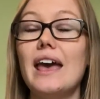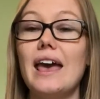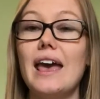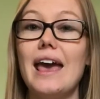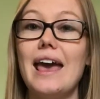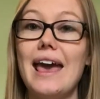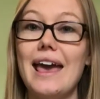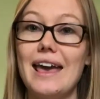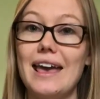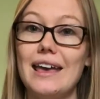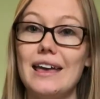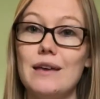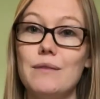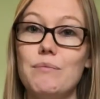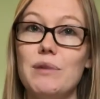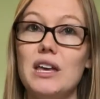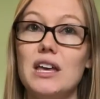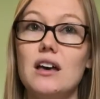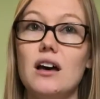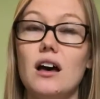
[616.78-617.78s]
A,
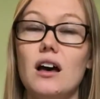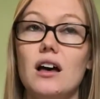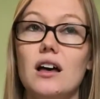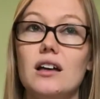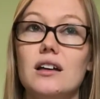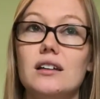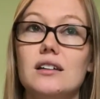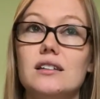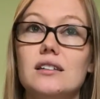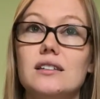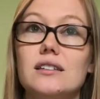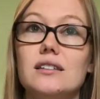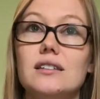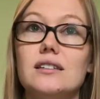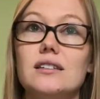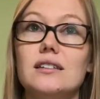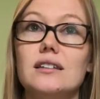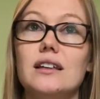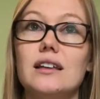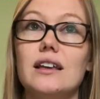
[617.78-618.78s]

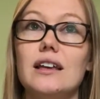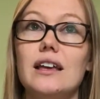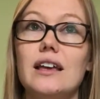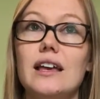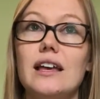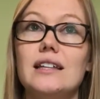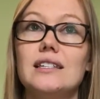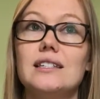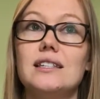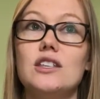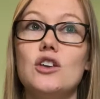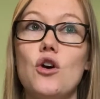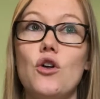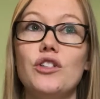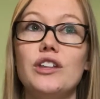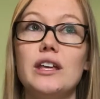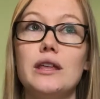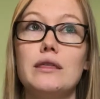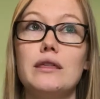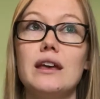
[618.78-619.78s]
because it's the
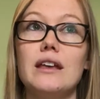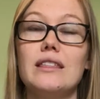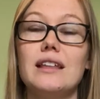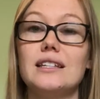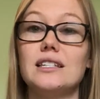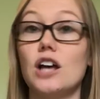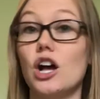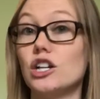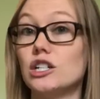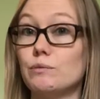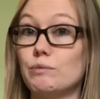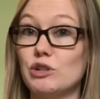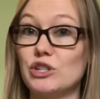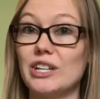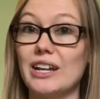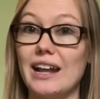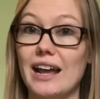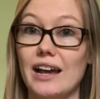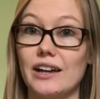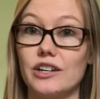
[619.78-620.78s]
only thing that's
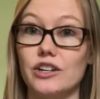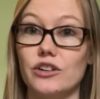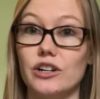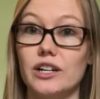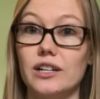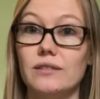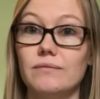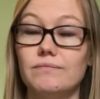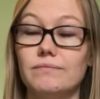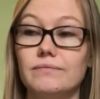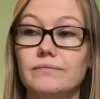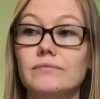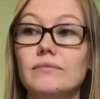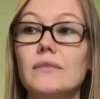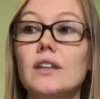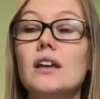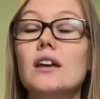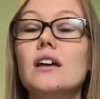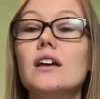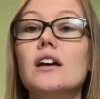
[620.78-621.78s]
100% accurate.
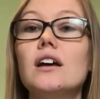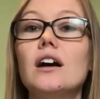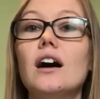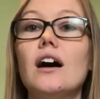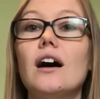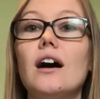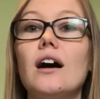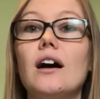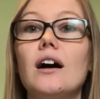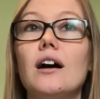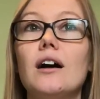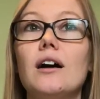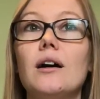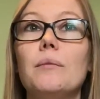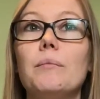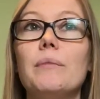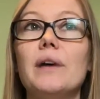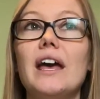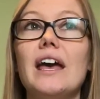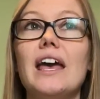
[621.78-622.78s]

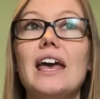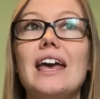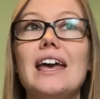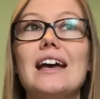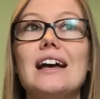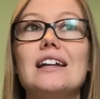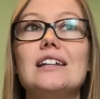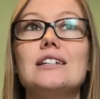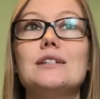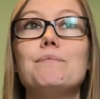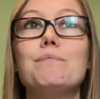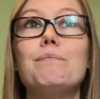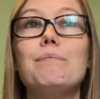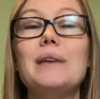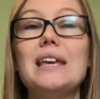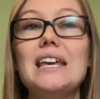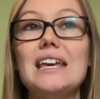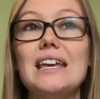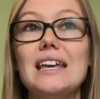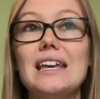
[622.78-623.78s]
And
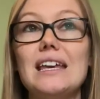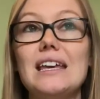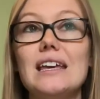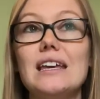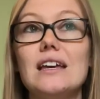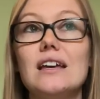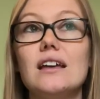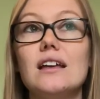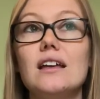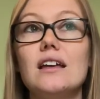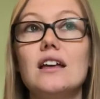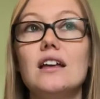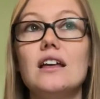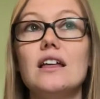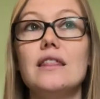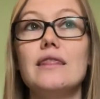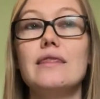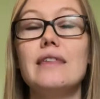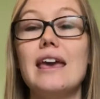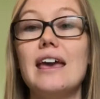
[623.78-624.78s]
B,
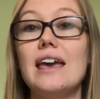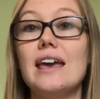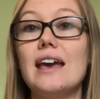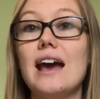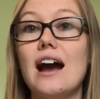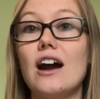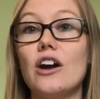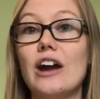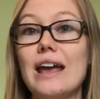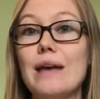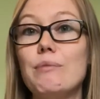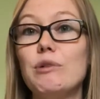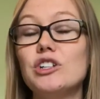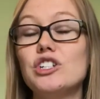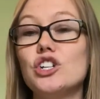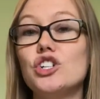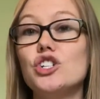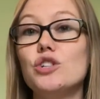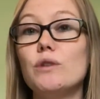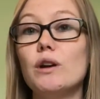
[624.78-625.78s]
they are able
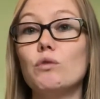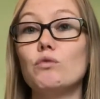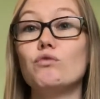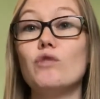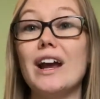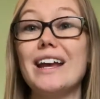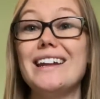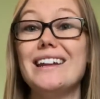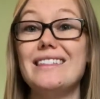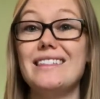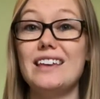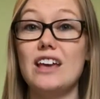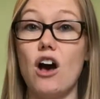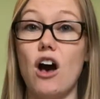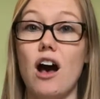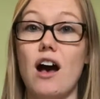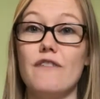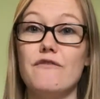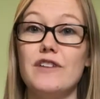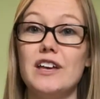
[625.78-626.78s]
to do it right in the
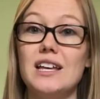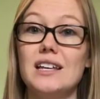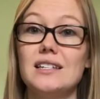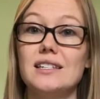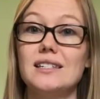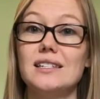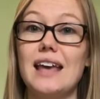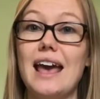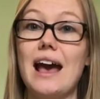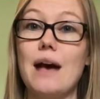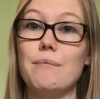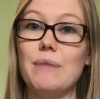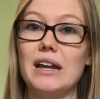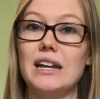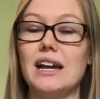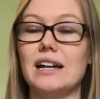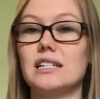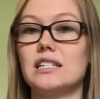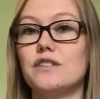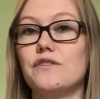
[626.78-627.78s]
office at my
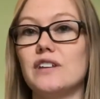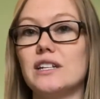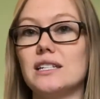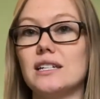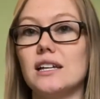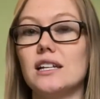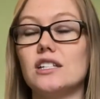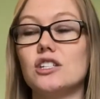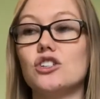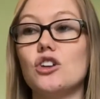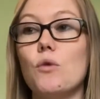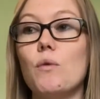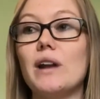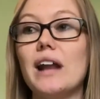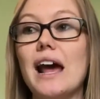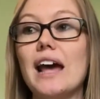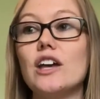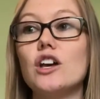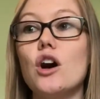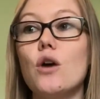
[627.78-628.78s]
next visit. So when
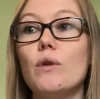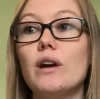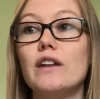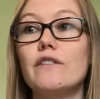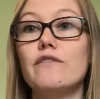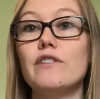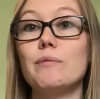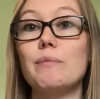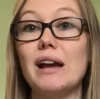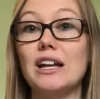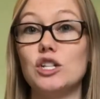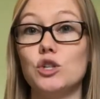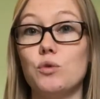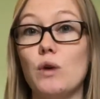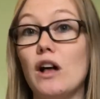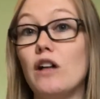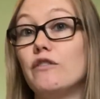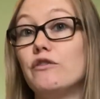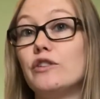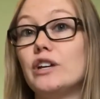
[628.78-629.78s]
I go in for my
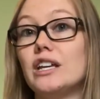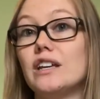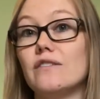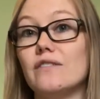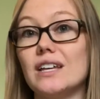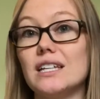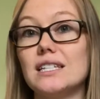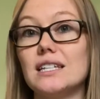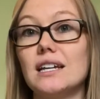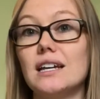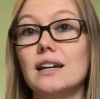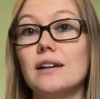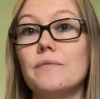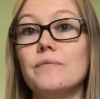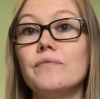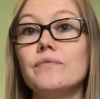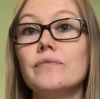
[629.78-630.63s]
12-week visit,